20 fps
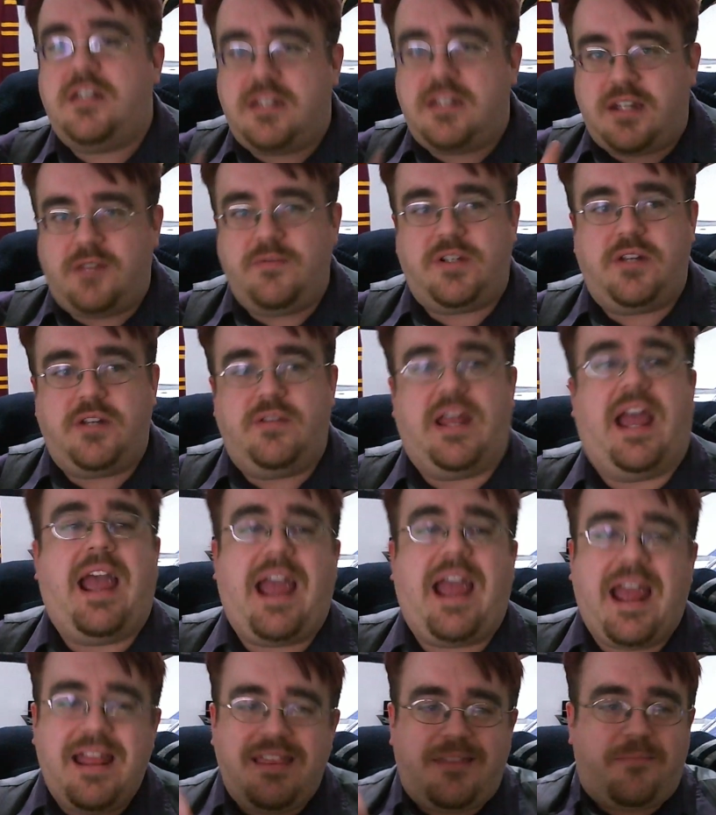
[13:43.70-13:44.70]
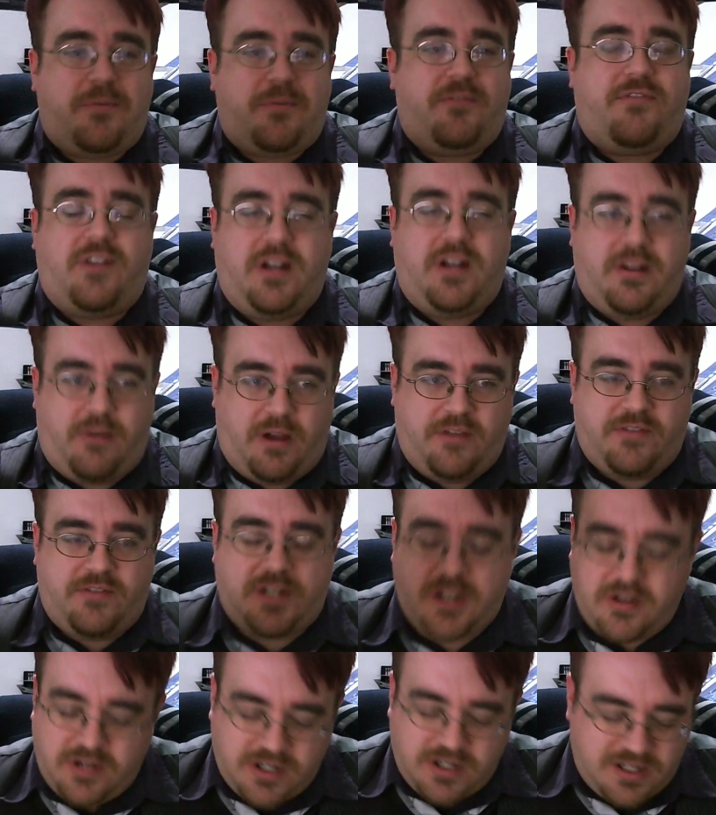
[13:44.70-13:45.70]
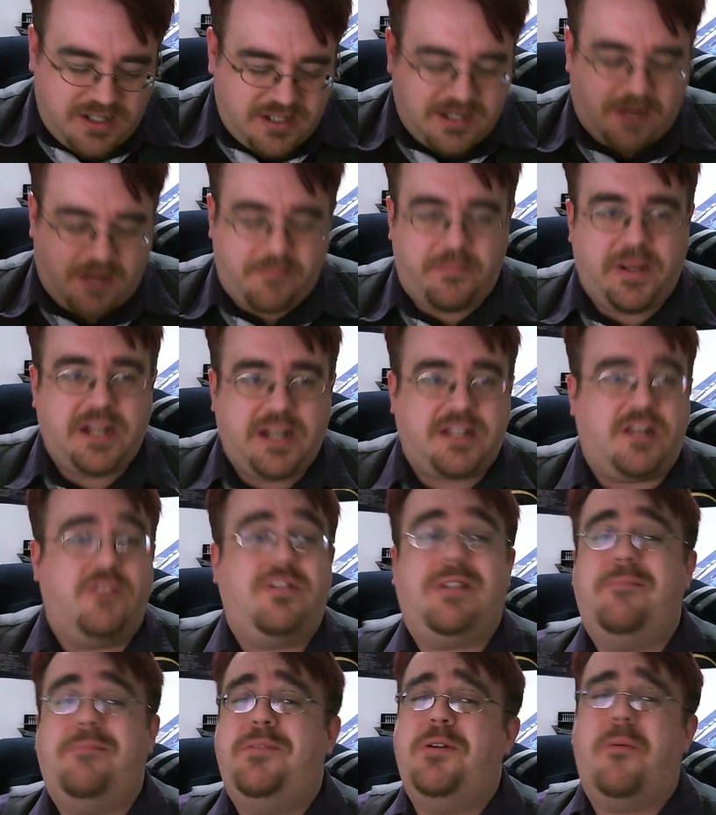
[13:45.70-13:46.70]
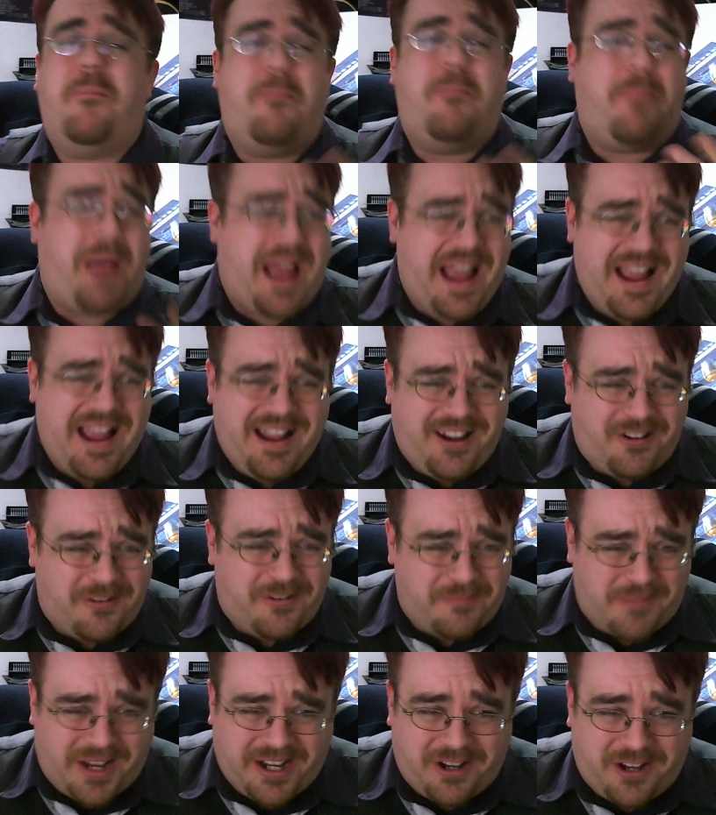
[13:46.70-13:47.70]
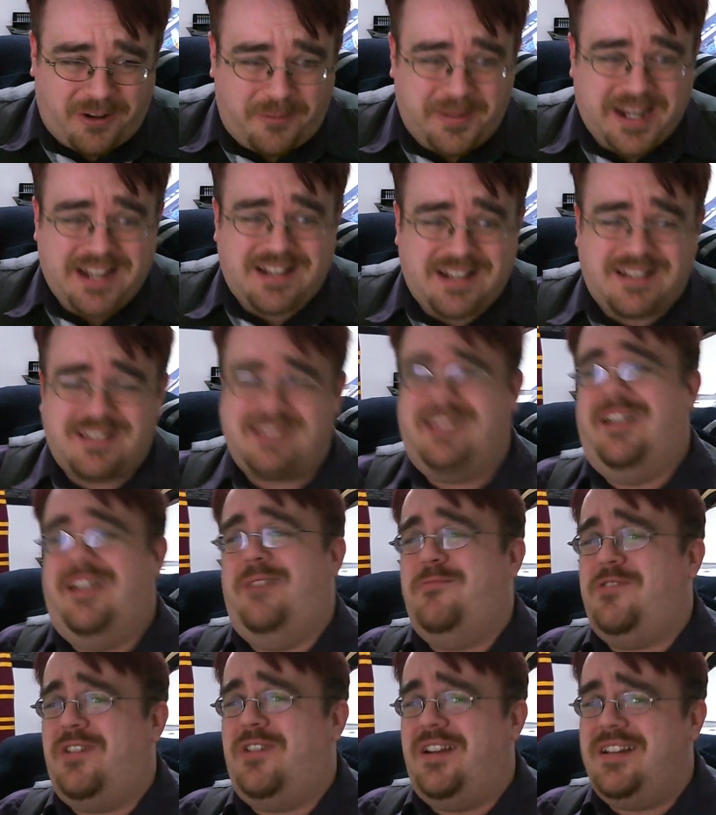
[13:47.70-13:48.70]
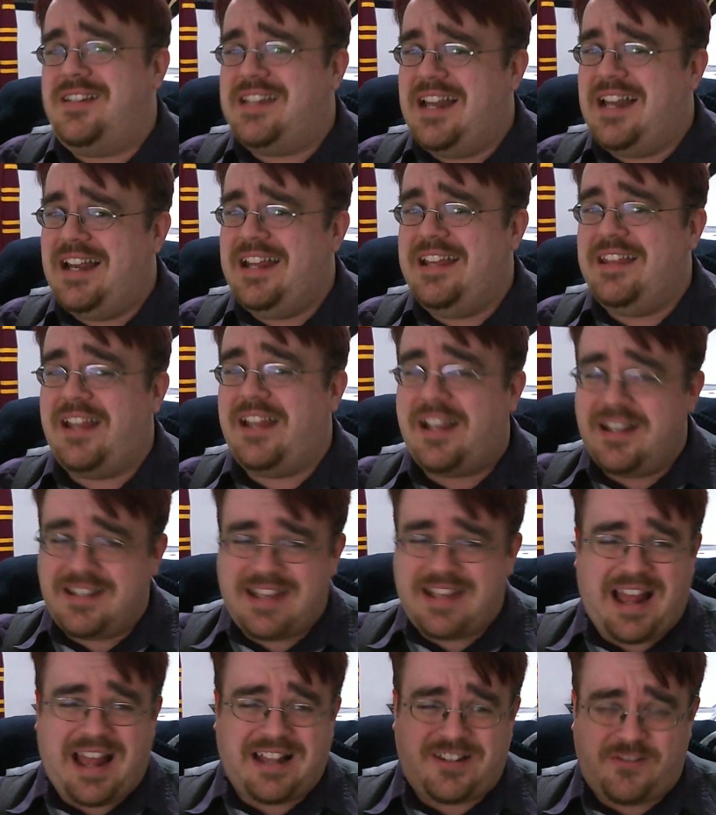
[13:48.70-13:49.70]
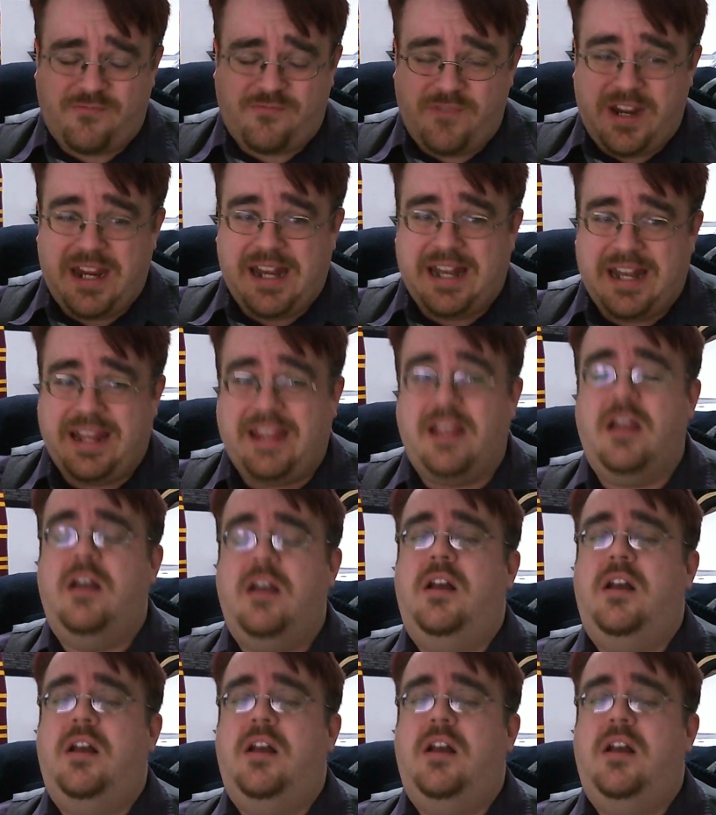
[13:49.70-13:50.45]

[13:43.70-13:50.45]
Don't do that. Hand the portfolio over. Don't just dump it. Don't dump your bag on my comics that I'm trying to sell either, because that's really